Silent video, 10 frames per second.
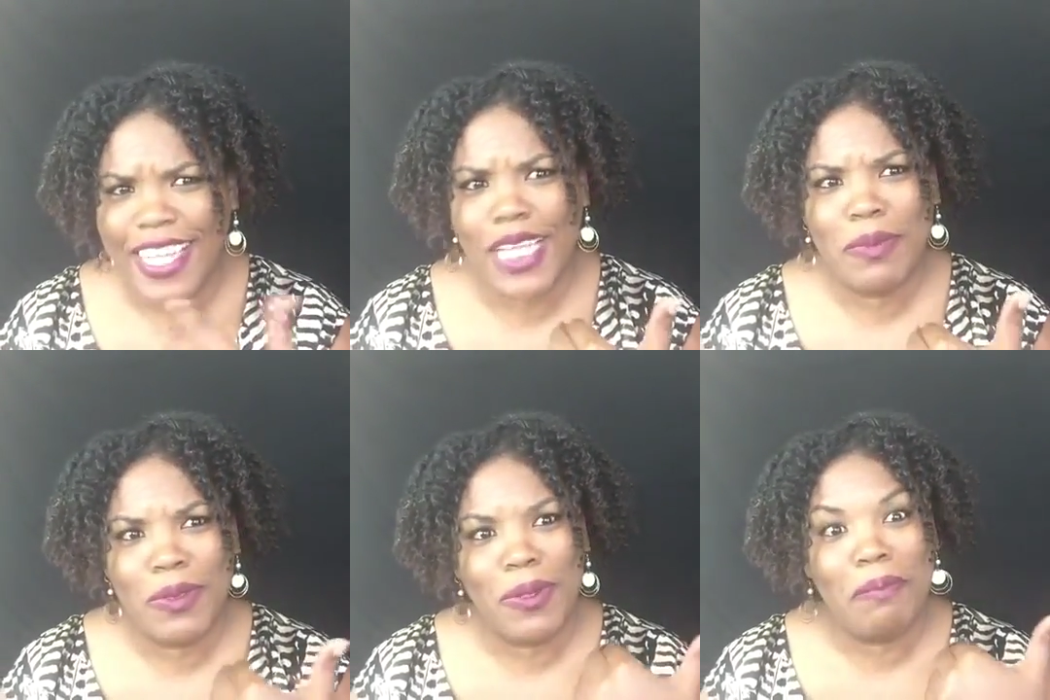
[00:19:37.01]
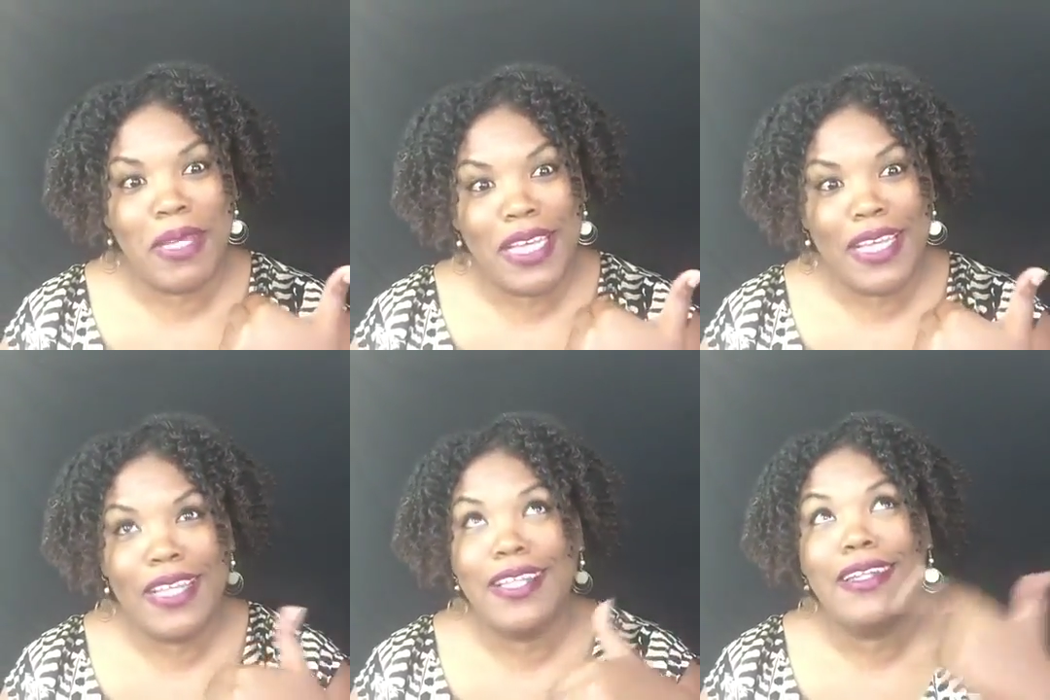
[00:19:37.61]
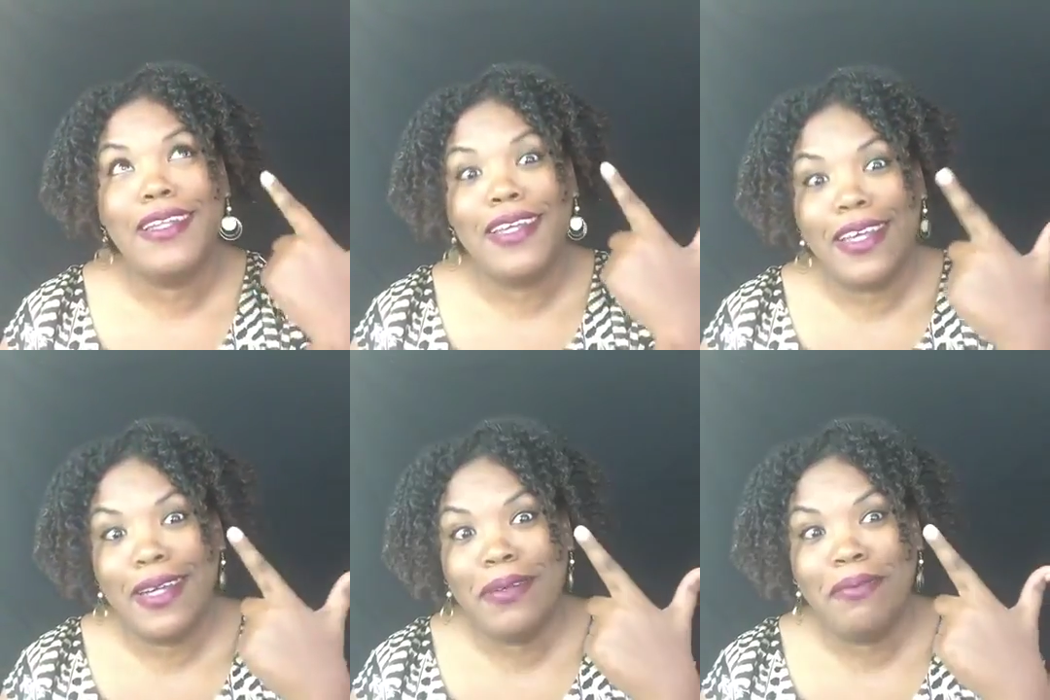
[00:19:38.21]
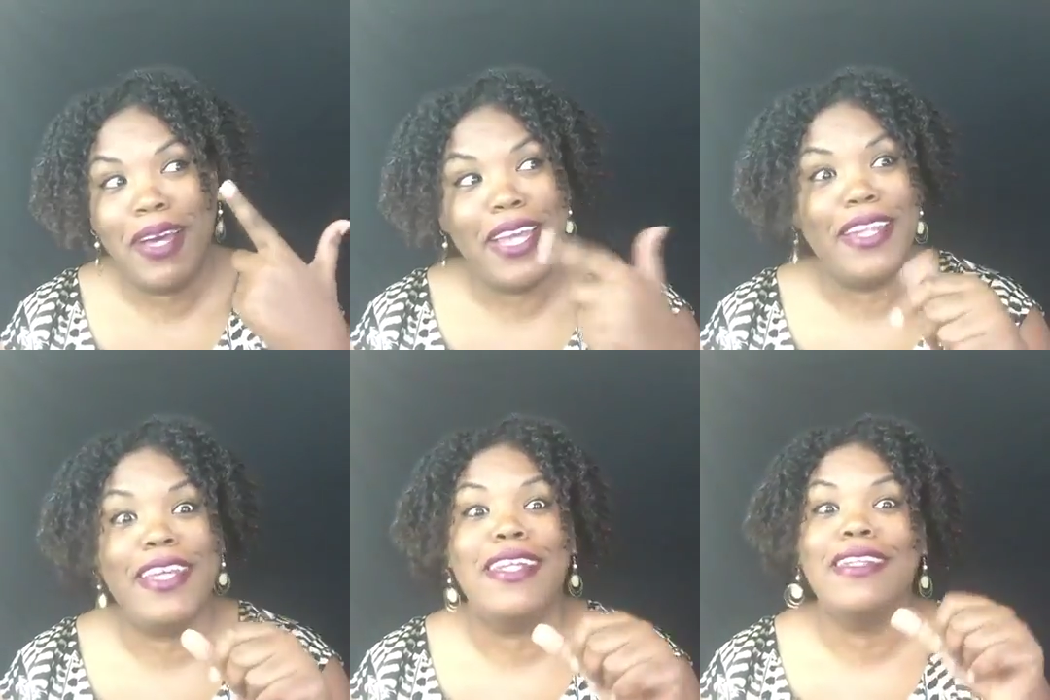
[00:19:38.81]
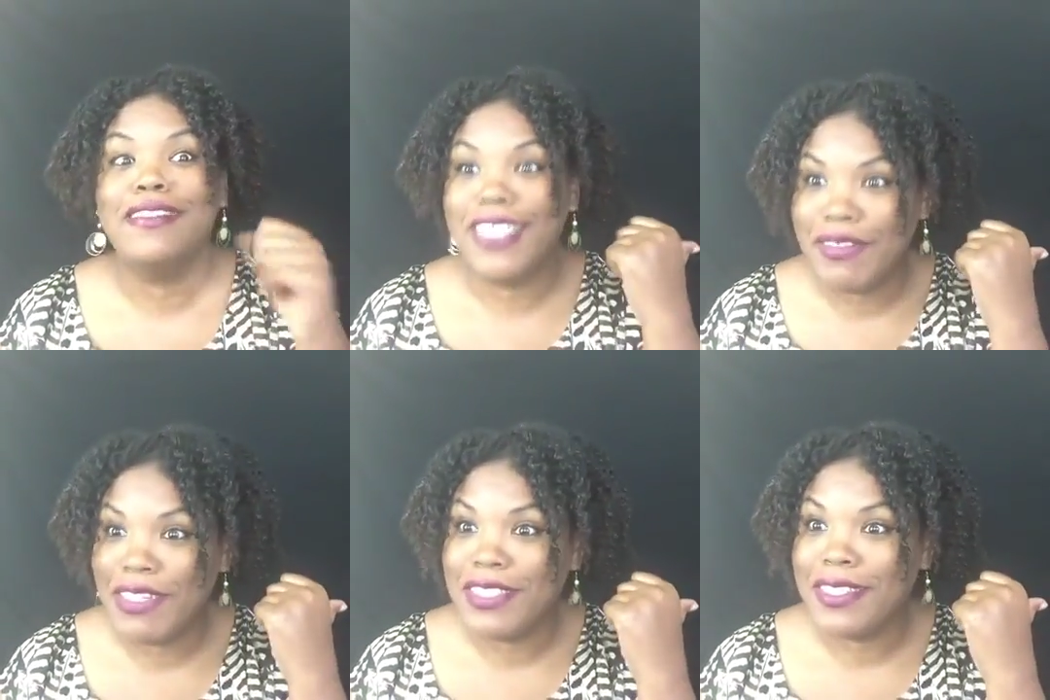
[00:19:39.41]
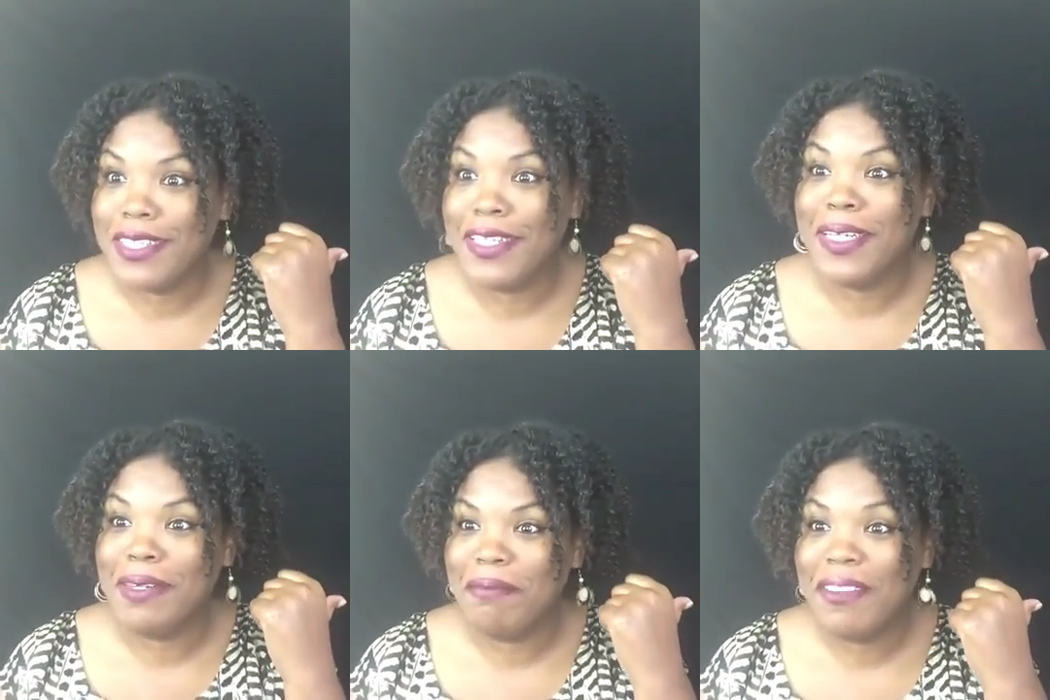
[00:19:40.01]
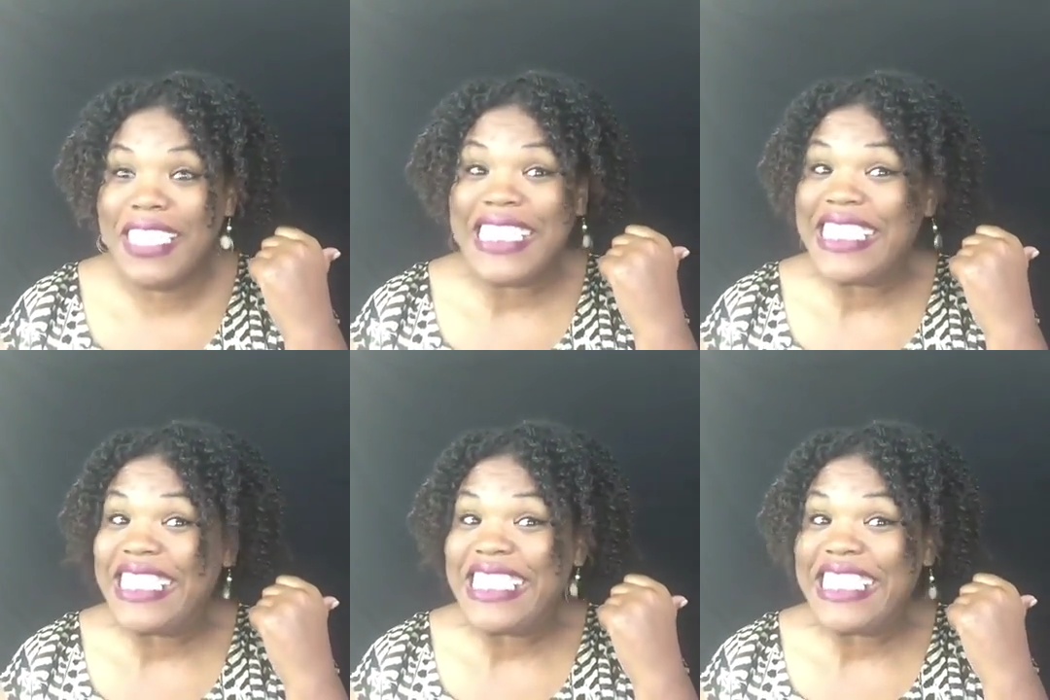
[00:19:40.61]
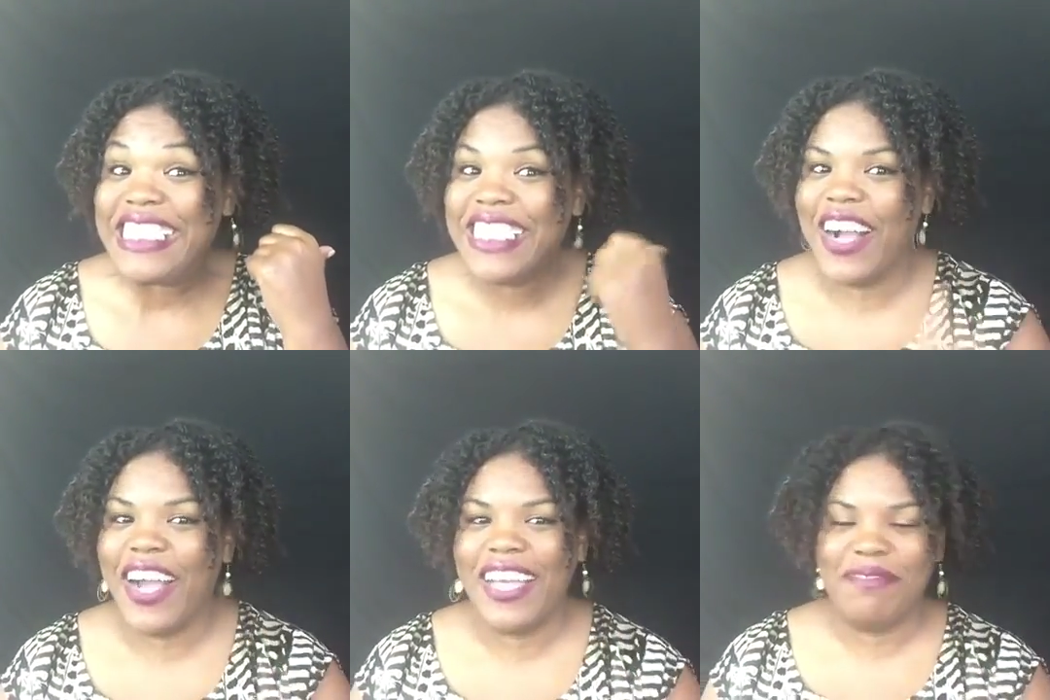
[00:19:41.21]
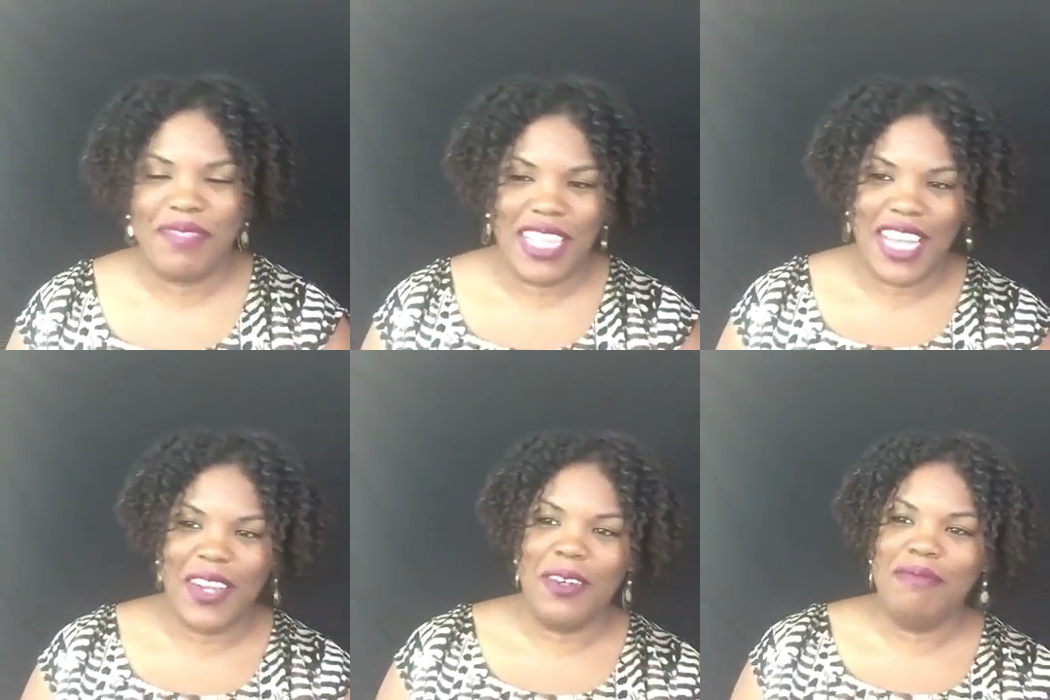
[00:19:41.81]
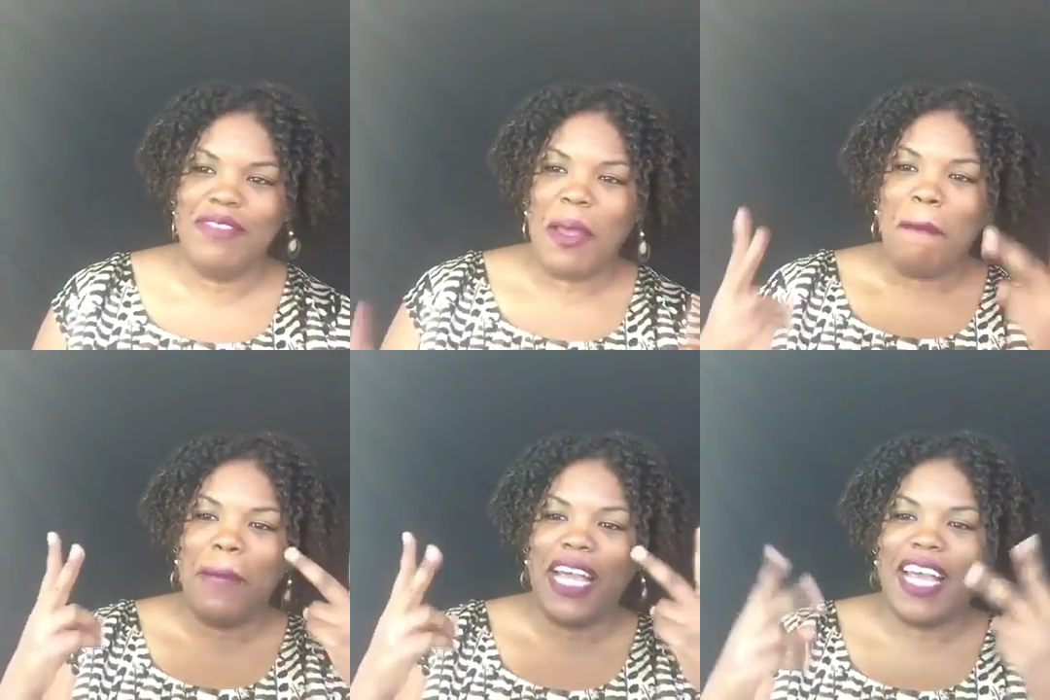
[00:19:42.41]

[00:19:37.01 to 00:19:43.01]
That's between me him, and then eventually him. All right, gotta go. Bye,